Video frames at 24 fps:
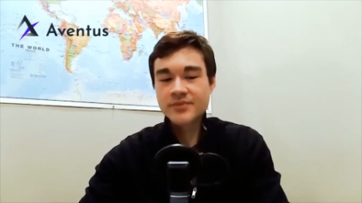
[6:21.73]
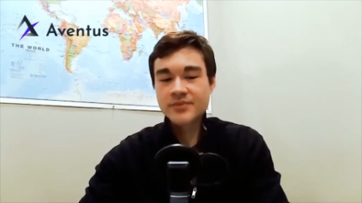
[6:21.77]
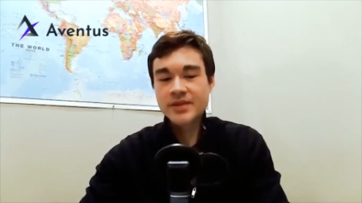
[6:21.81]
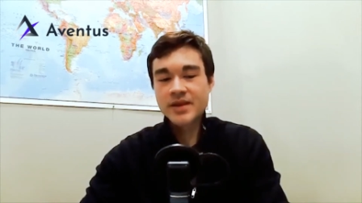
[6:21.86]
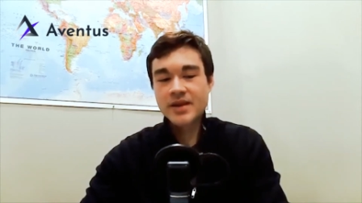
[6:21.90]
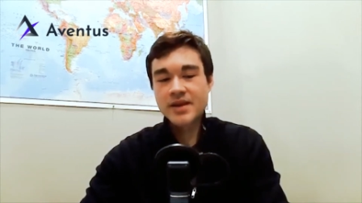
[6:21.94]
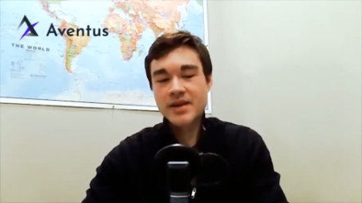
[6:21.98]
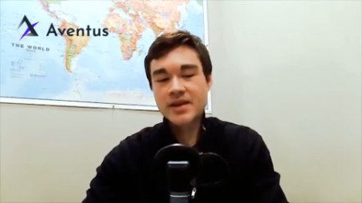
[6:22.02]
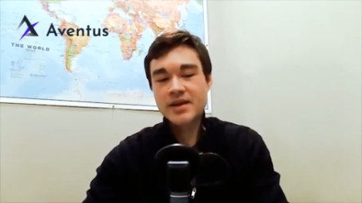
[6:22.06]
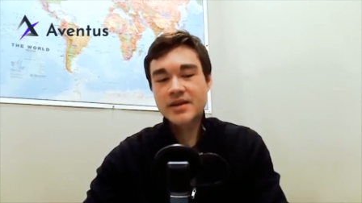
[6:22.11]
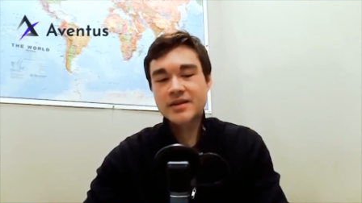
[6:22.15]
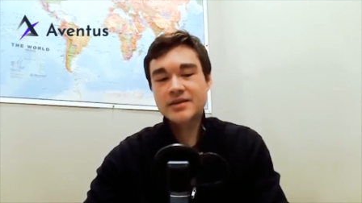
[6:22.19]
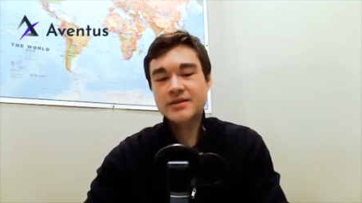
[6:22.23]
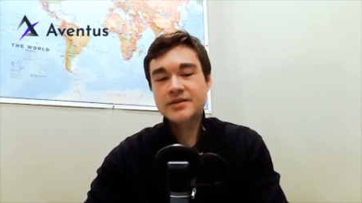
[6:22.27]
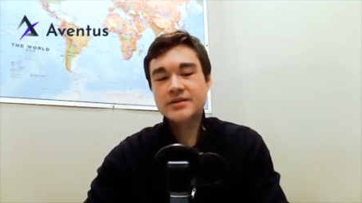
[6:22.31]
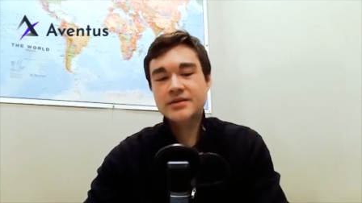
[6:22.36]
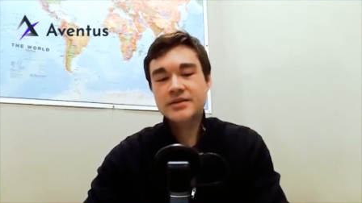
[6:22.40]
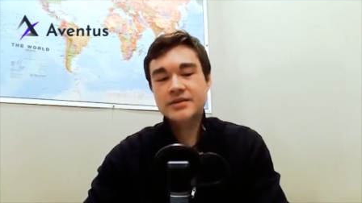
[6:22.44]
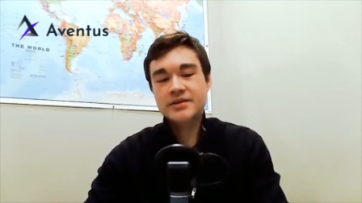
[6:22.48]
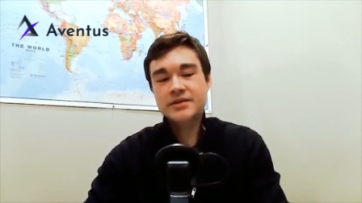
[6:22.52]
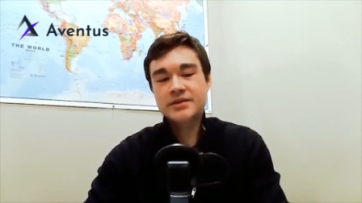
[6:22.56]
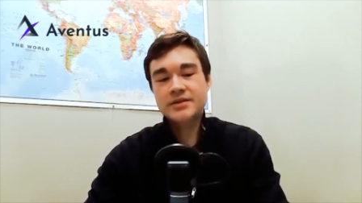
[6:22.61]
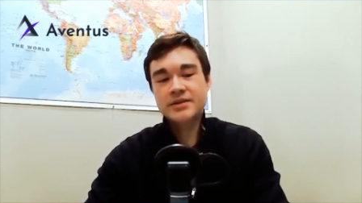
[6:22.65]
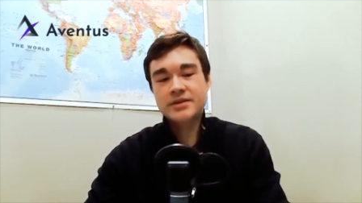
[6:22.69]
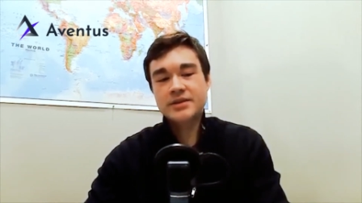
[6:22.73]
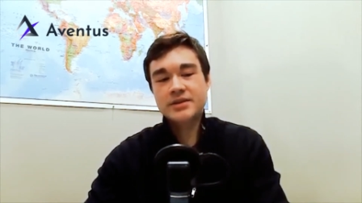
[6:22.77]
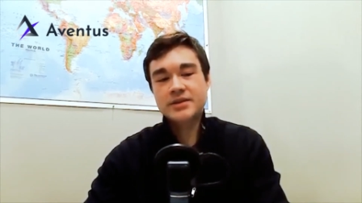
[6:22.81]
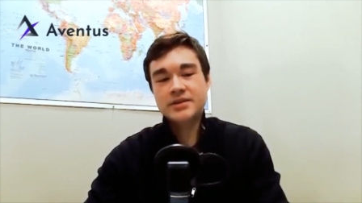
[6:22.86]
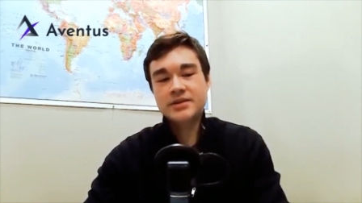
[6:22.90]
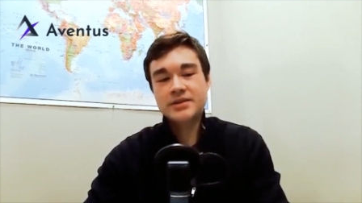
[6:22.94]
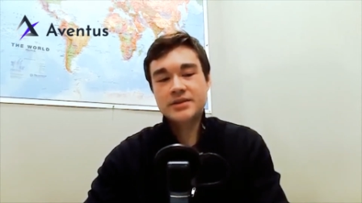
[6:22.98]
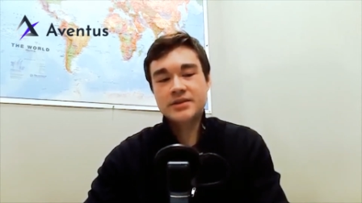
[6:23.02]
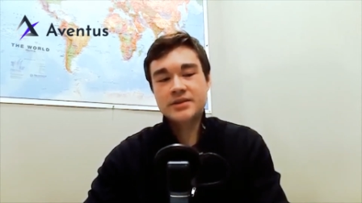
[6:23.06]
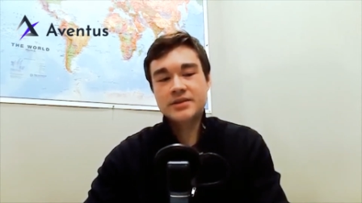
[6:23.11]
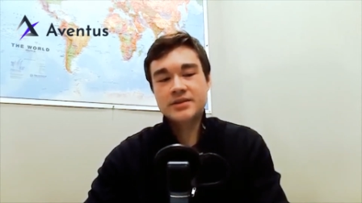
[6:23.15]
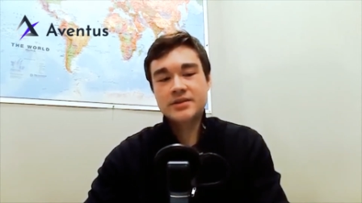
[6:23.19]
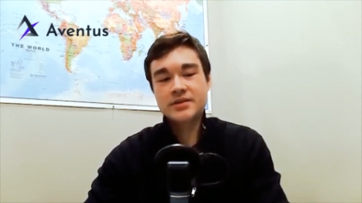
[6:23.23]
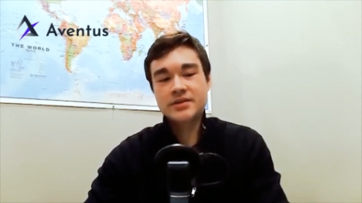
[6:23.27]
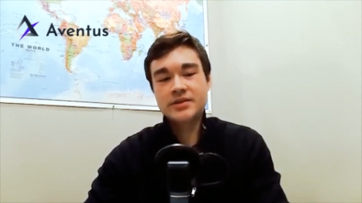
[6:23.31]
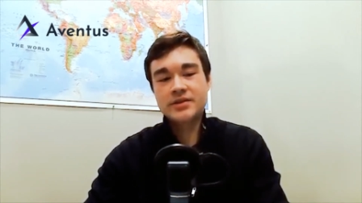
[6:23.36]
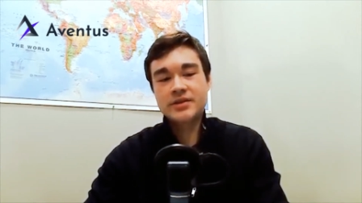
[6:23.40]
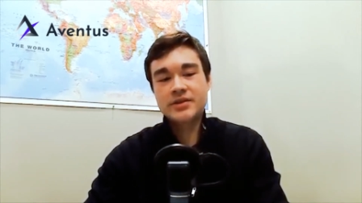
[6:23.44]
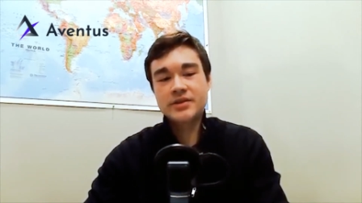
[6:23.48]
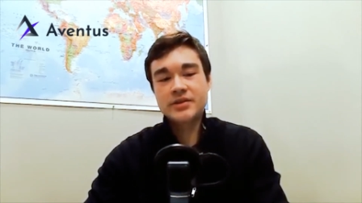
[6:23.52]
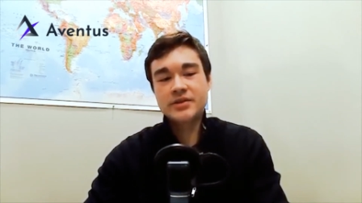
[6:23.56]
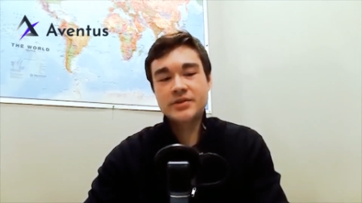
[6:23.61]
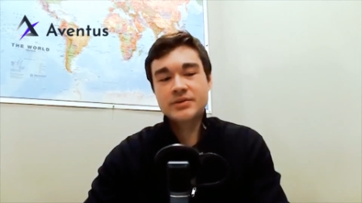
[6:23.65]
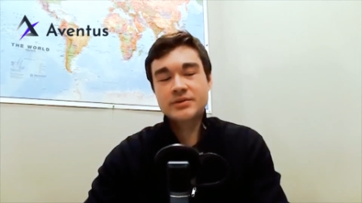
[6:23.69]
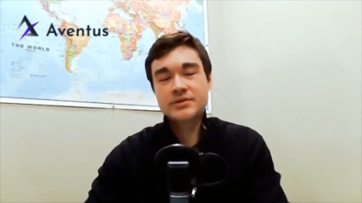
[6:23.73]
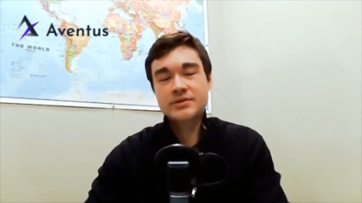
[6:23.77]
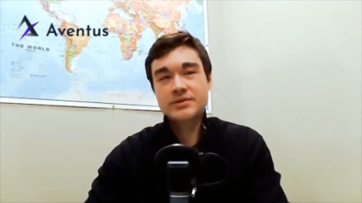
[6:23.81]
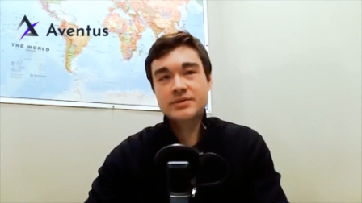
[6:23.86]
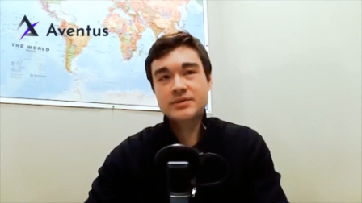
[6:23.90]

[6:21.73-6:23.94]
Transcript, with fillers: and, you know,